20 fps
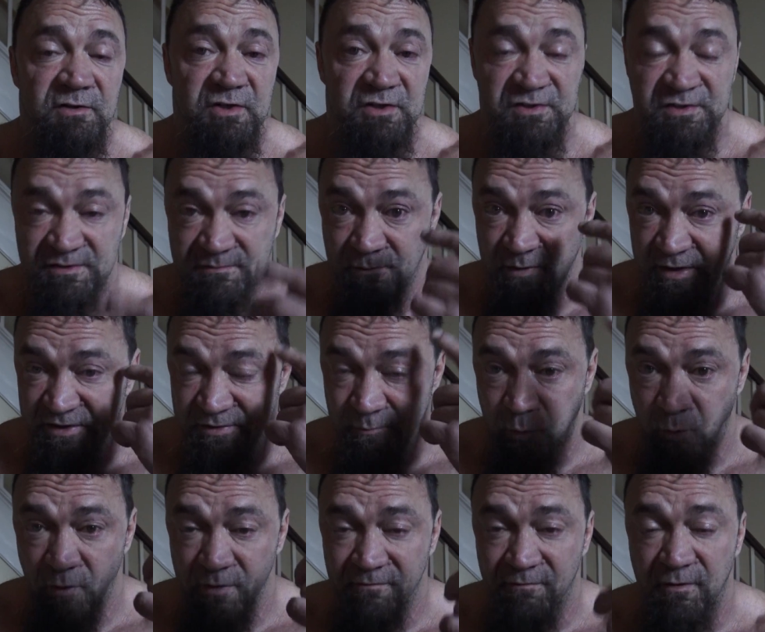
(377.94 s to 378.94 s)
just as a
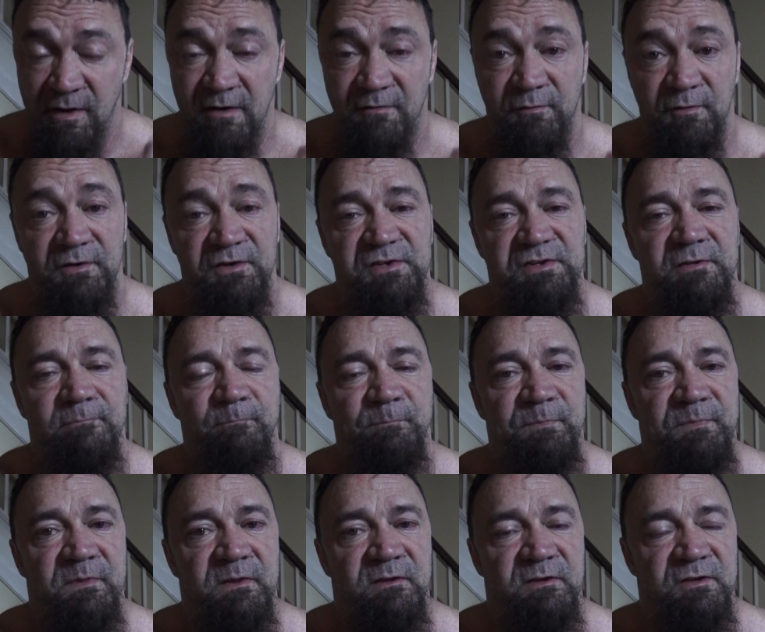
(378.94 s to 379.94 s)
point of reference,
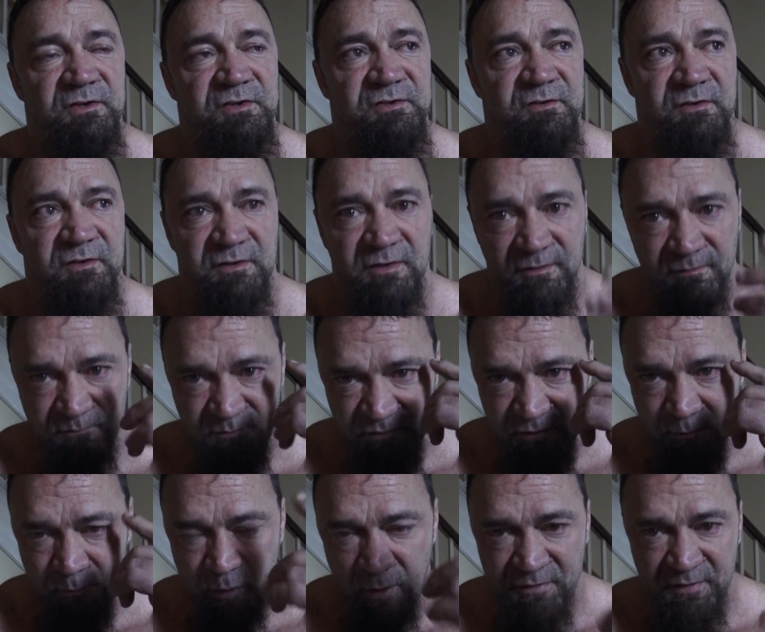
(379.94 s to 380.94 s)
just to,
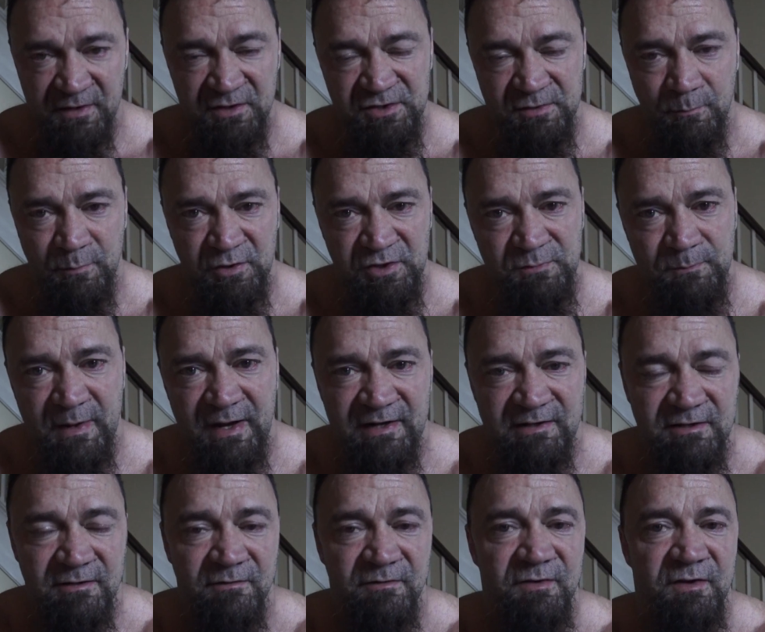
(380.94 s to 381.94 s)
to put things in
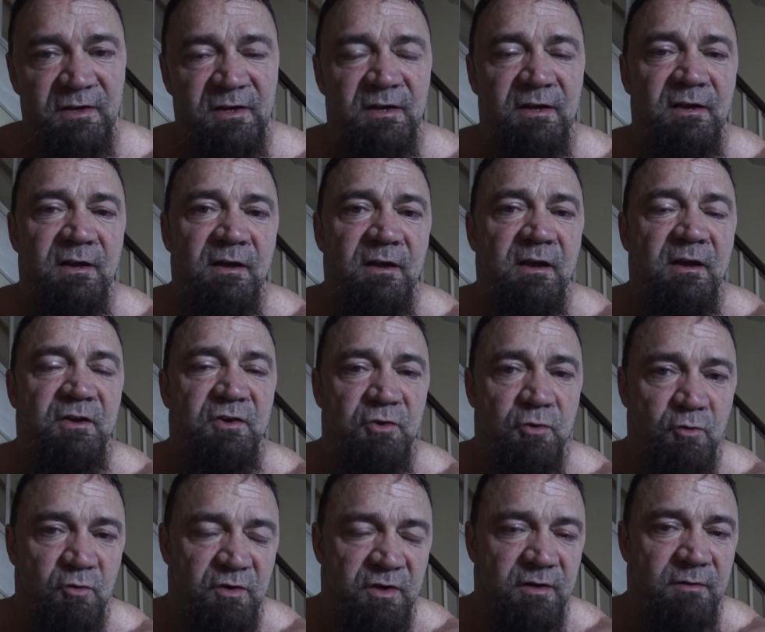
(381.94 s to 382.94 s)
perspective,
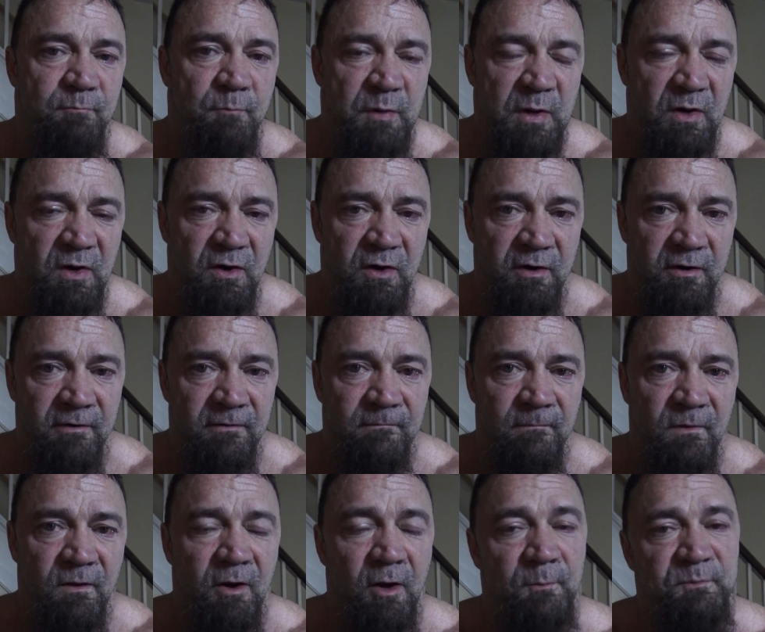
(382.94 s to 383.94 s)
you can burn
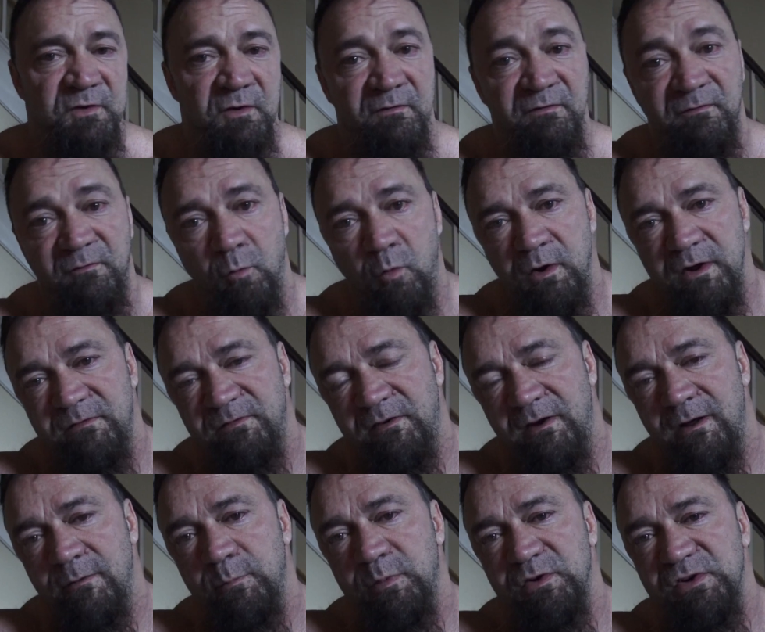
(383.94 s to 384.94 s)
up to
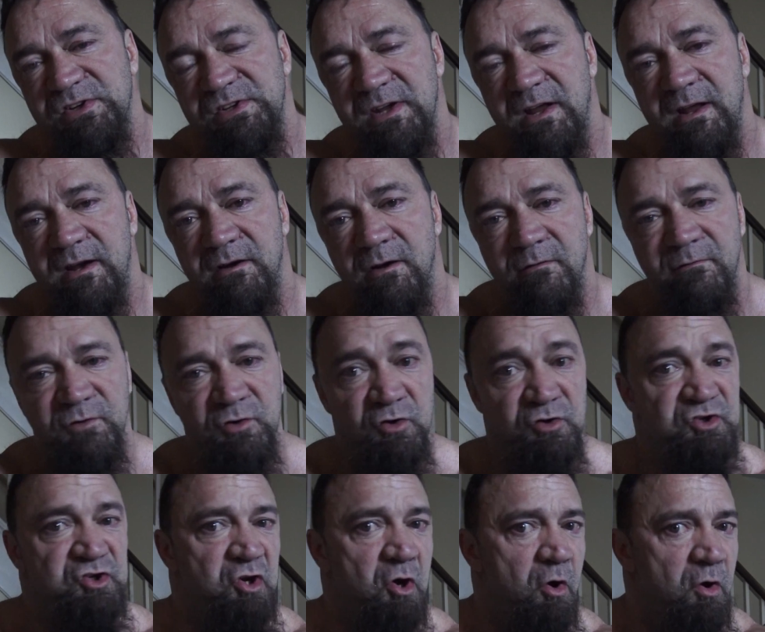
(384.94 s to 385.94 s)
45% of
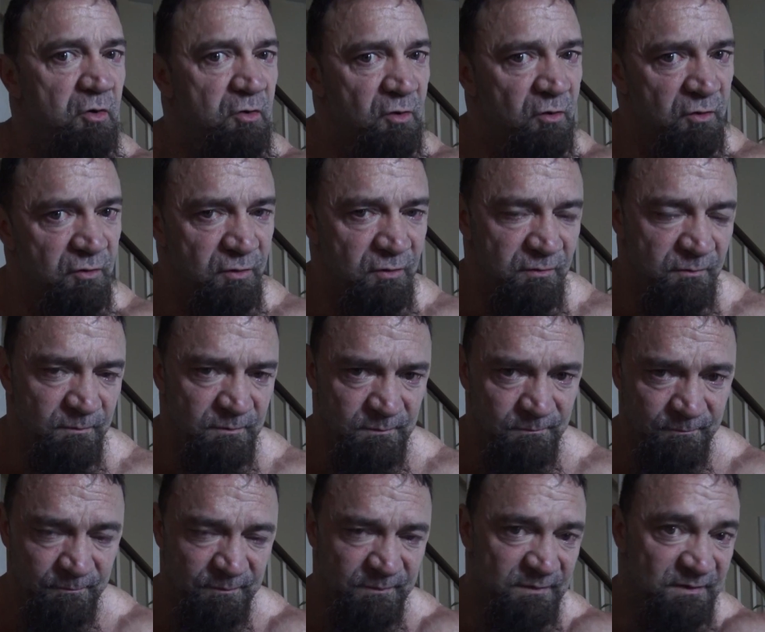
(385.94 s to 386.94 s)
your total
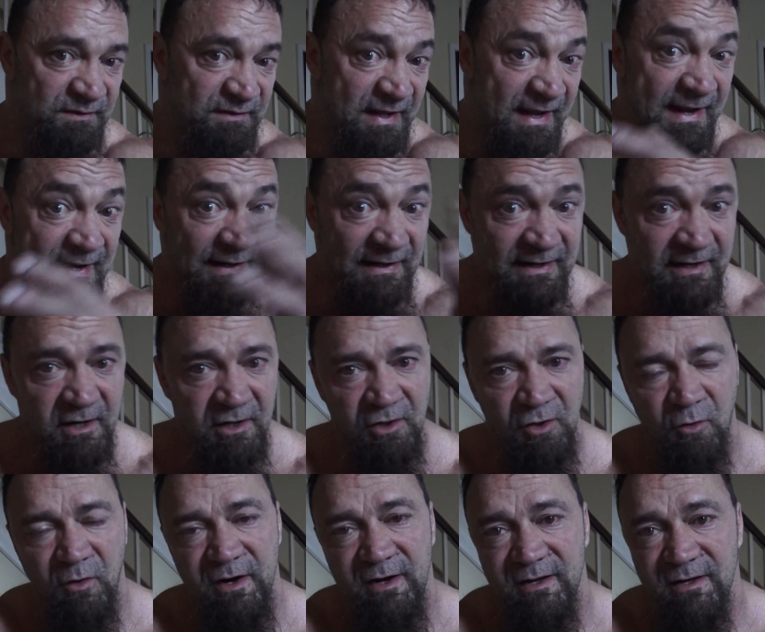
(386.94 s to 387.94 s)
daily
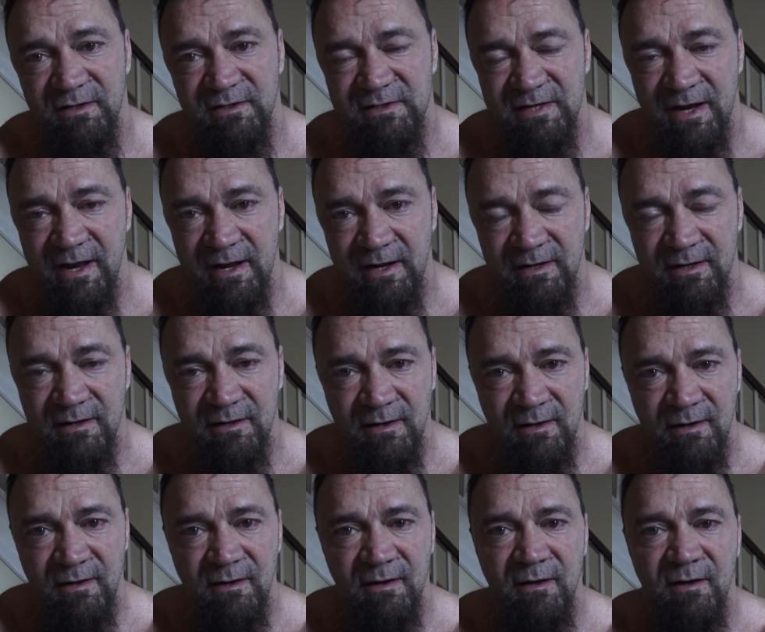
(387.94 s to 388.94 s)
caloric intake
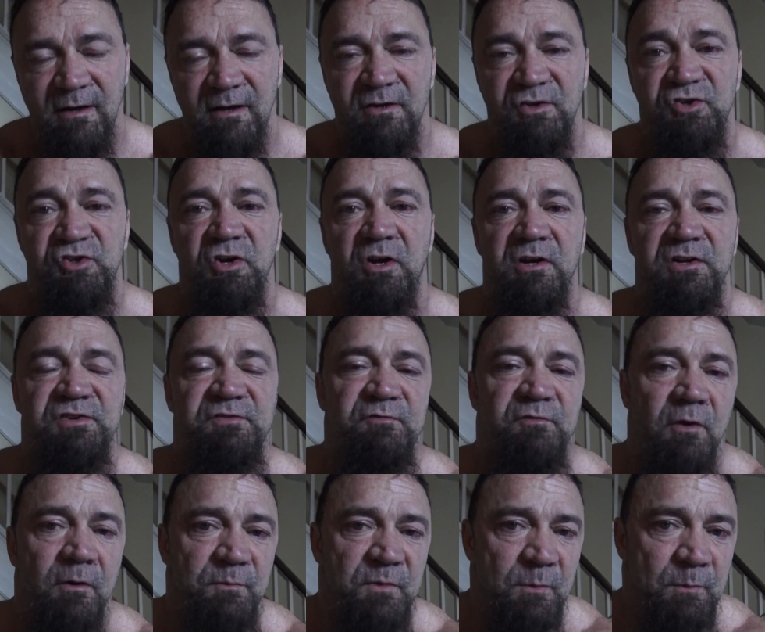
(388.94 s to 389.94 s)
just
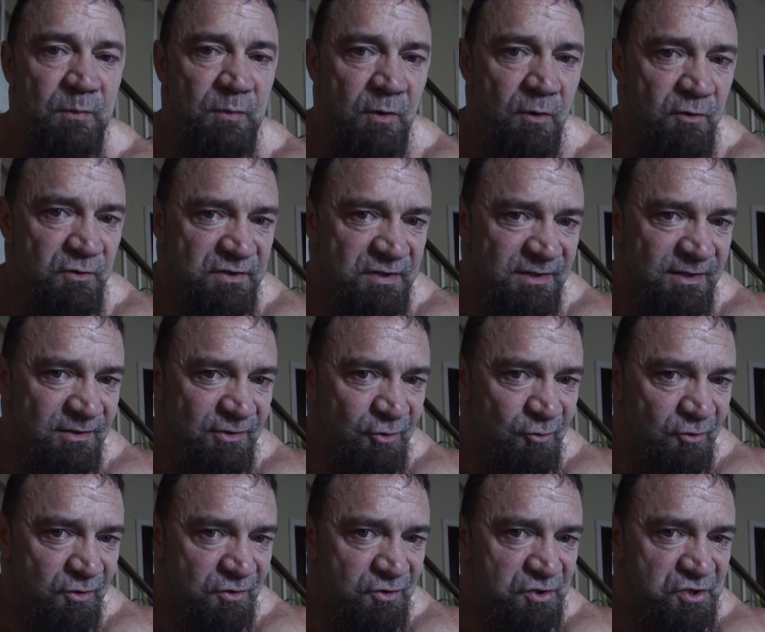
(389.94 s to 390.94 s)
from the protein
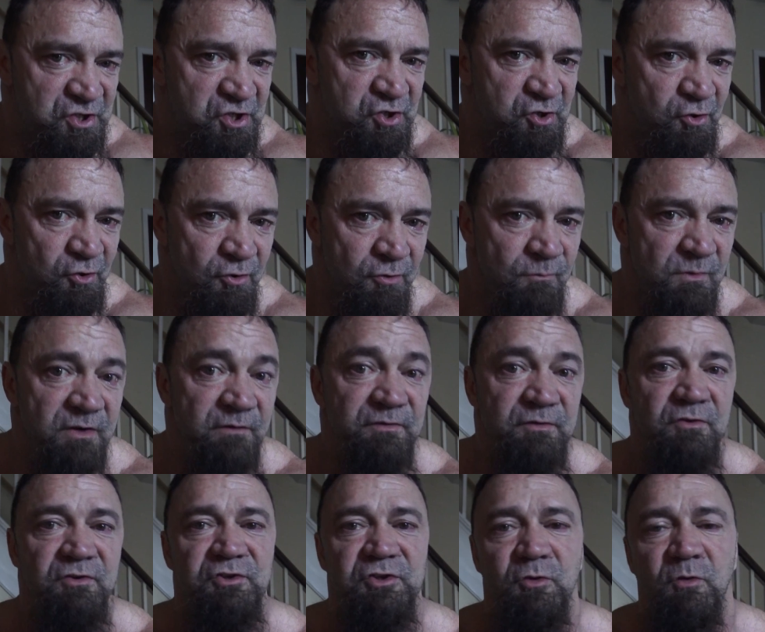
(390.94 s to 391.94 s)
you consume
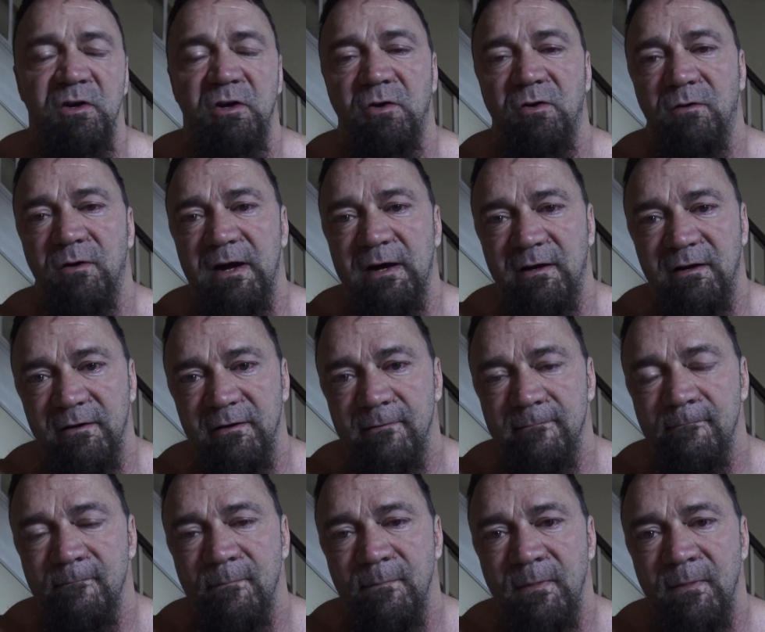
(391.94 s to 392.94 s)
if you do it correctly.